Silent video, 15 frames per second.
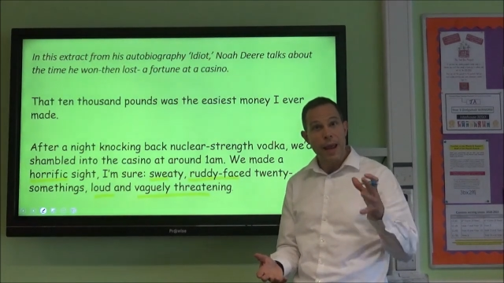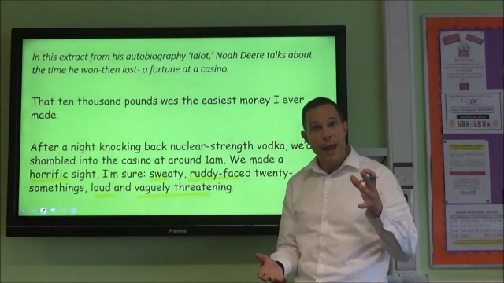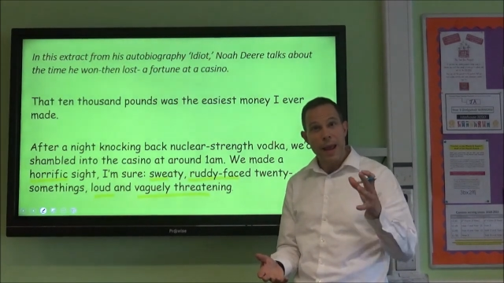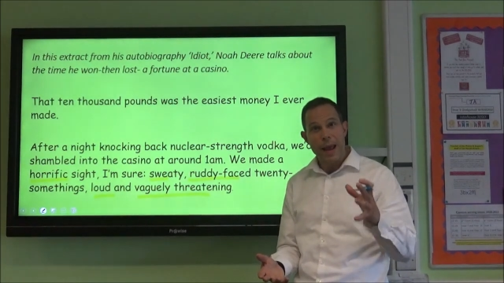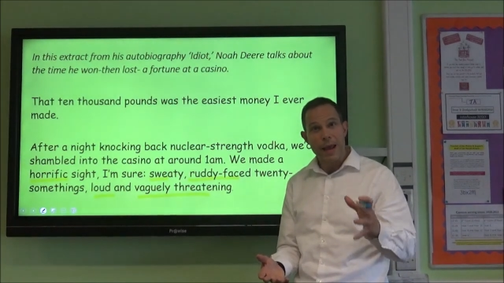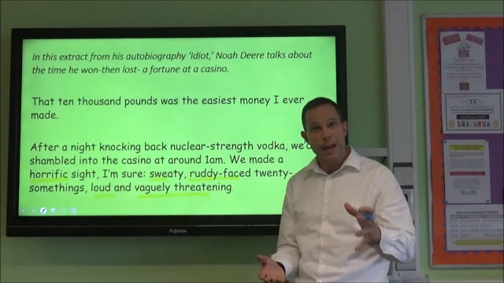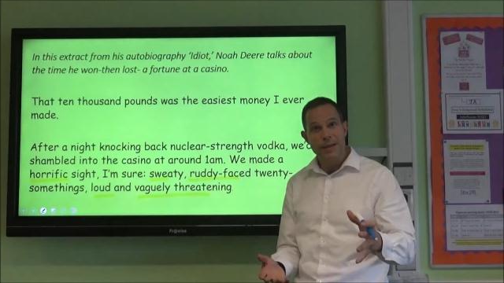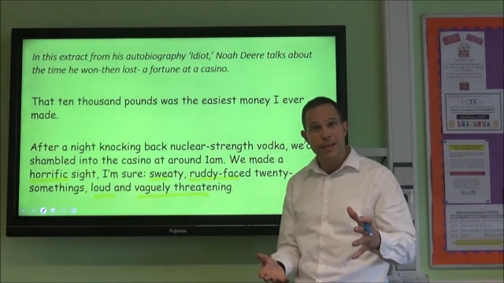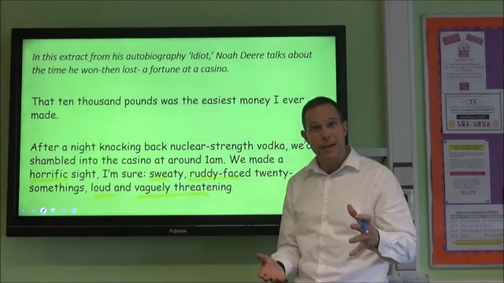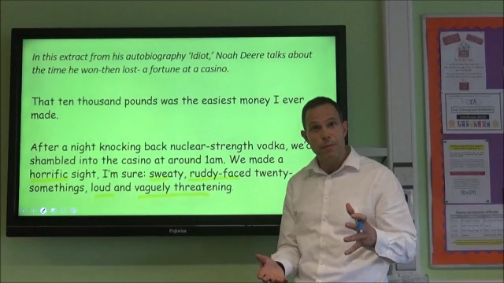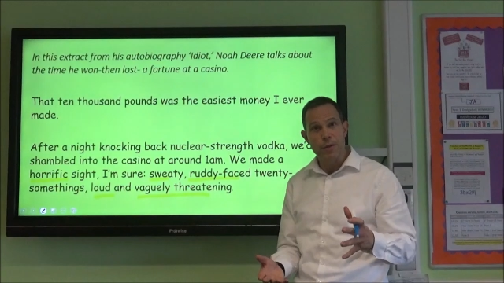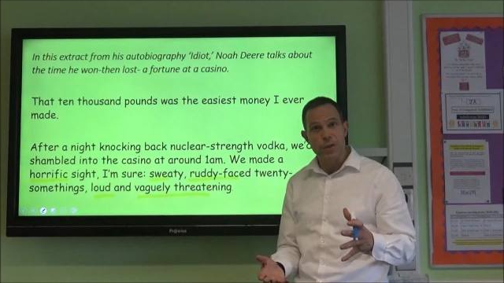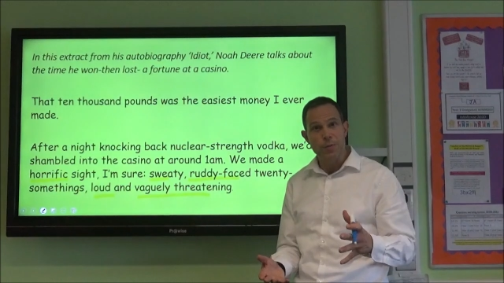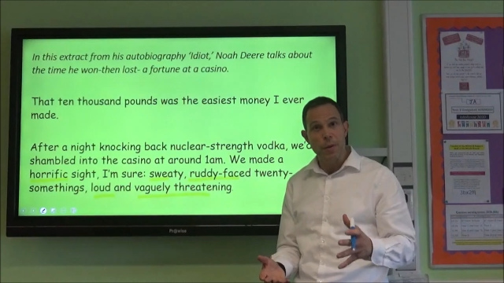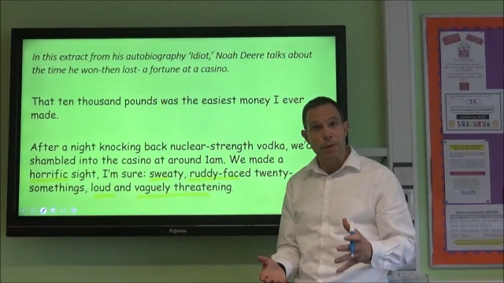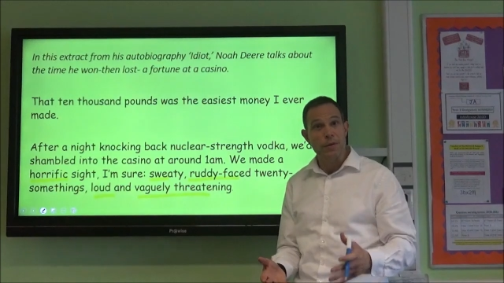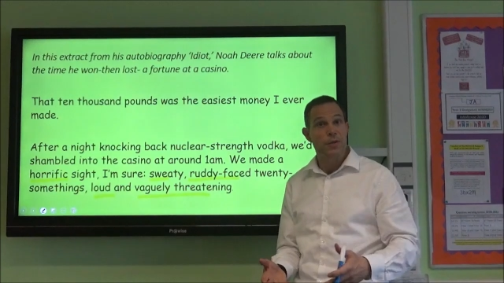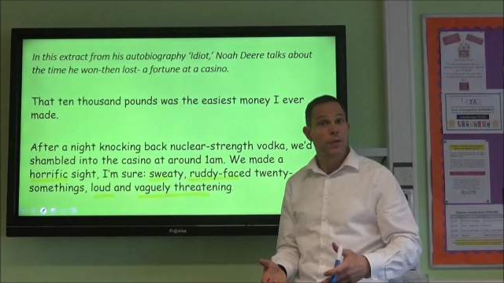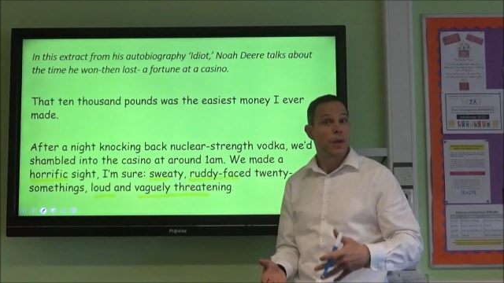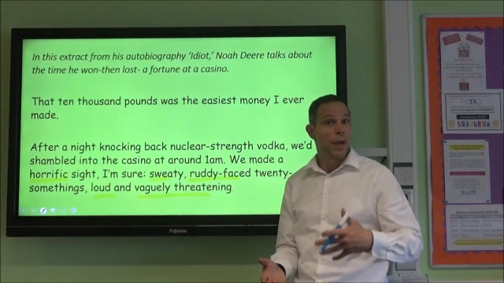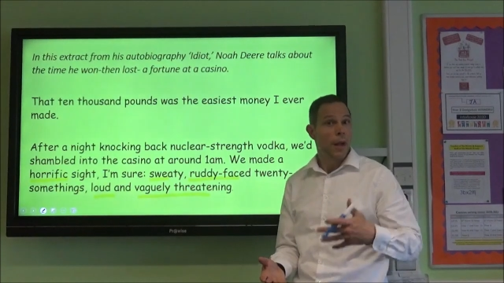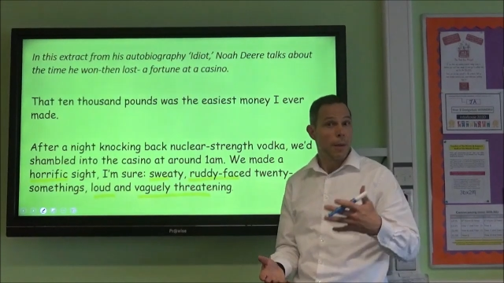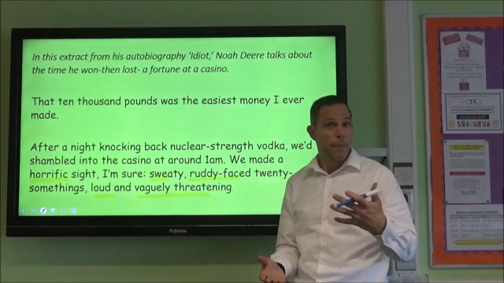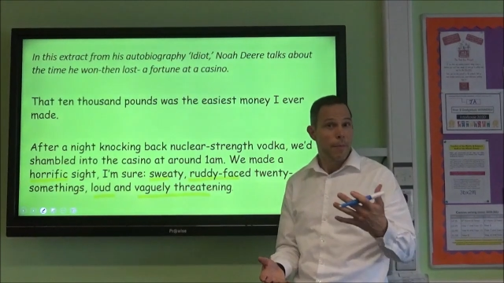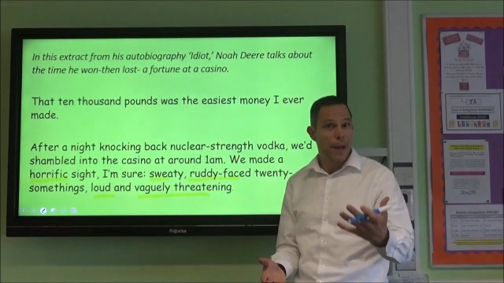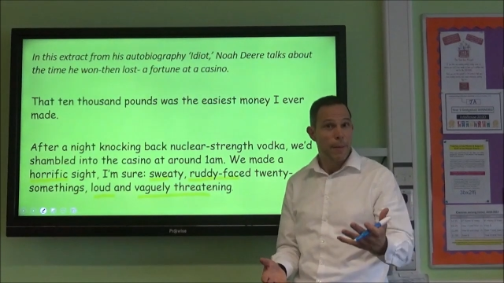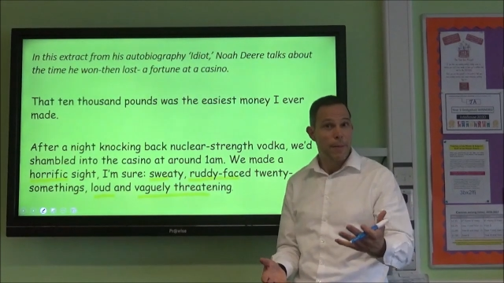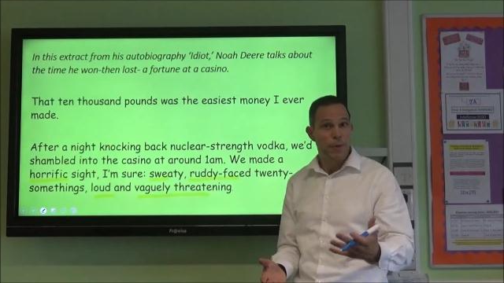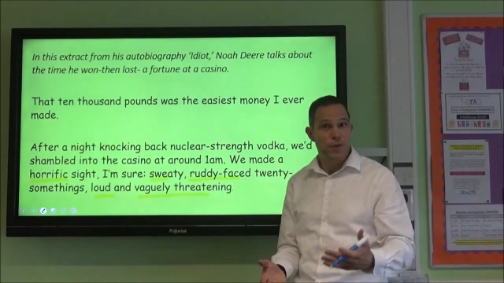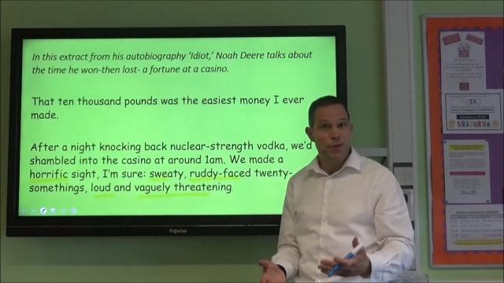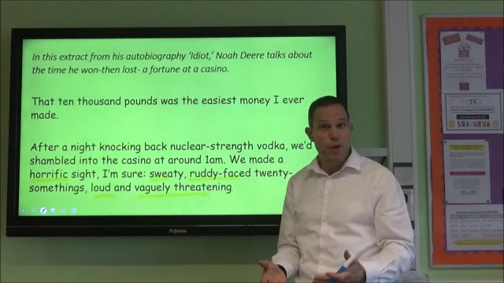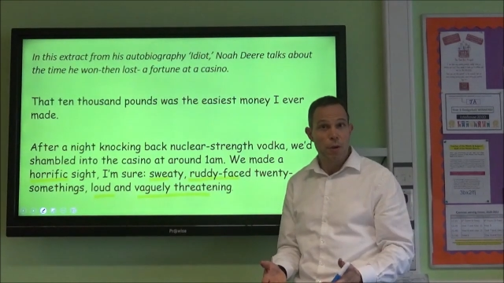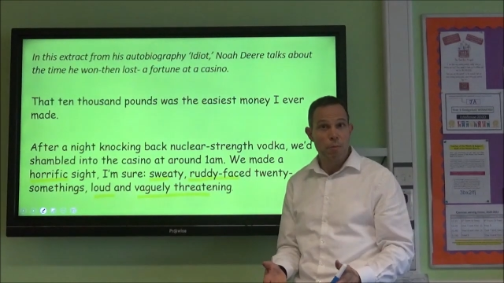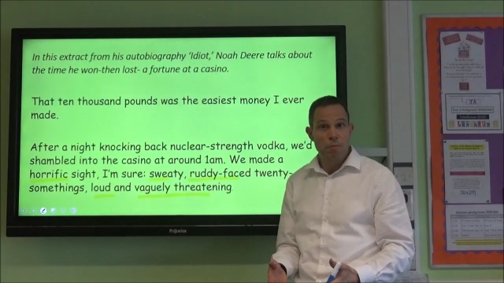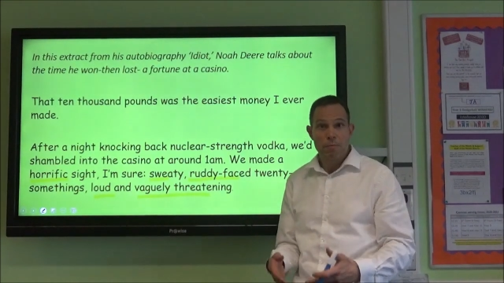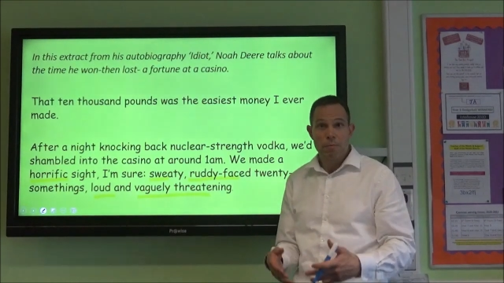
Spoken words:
exam response in paper 2